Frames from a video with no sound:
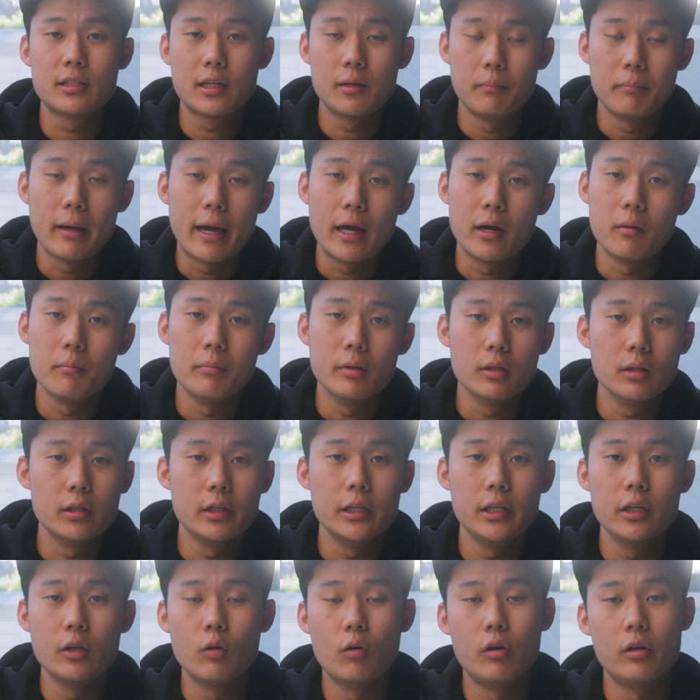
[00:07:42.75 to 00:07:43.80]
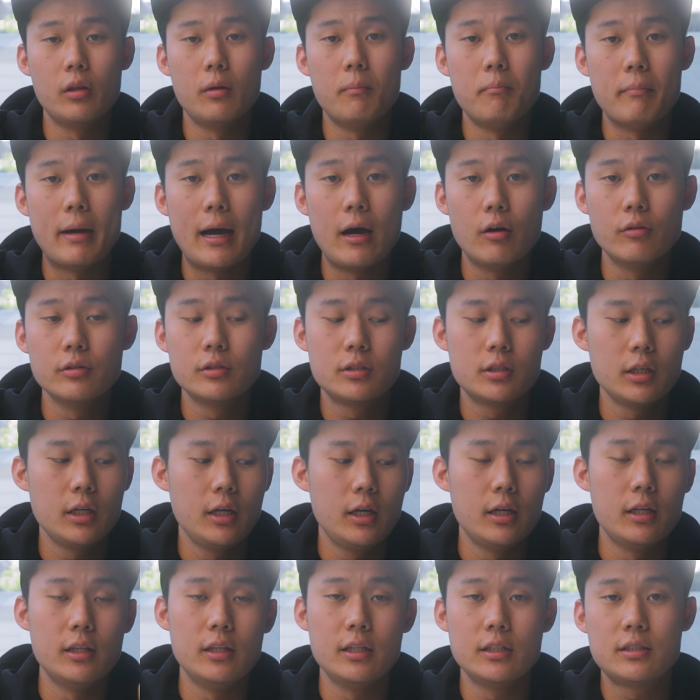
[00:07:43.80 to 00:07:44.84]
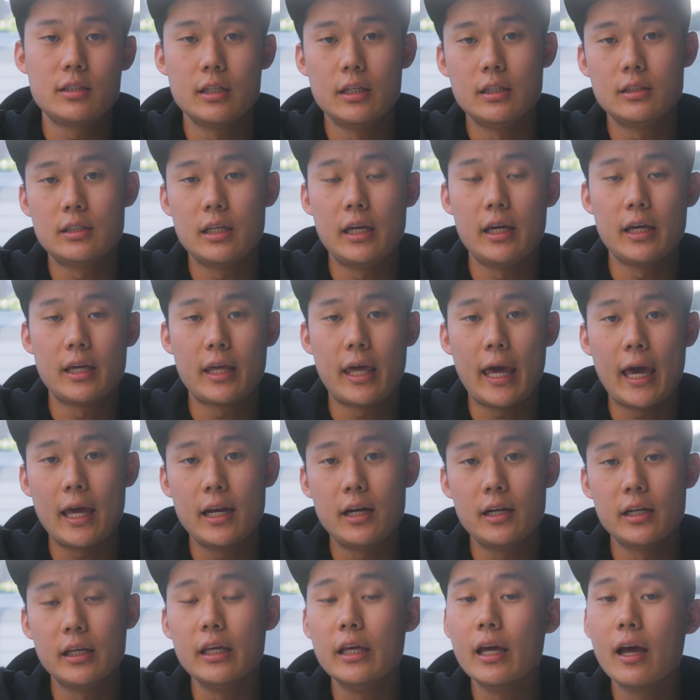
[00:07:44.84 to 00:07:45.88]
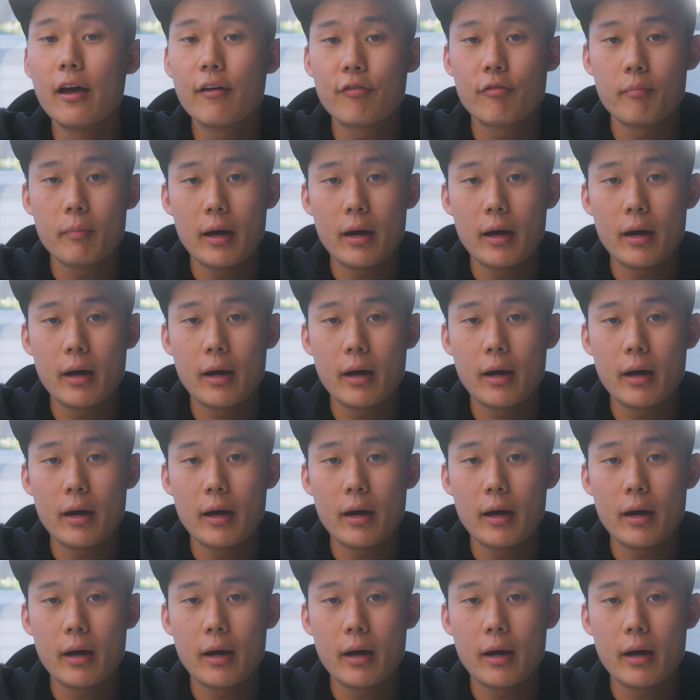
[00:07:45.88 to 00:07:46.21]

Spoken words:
compatibility or the mount. This is a Canon EF